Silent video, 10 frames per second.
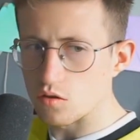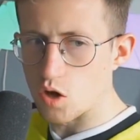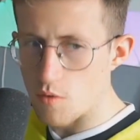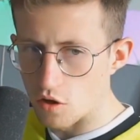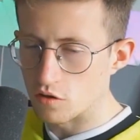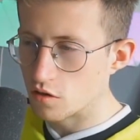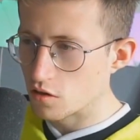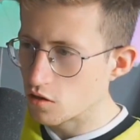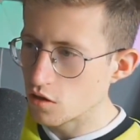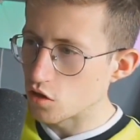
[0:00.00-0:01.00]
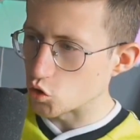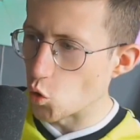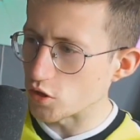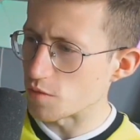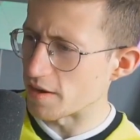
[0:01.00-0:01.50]
Come on.
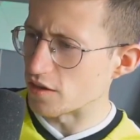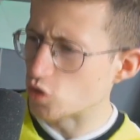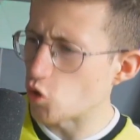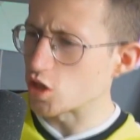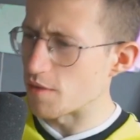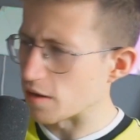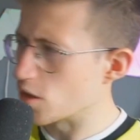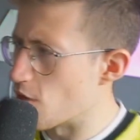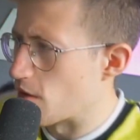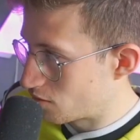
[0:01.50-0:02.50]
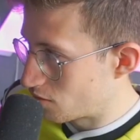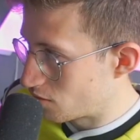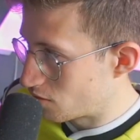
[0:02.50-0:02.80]
Do it to me. Do it to me. Come on.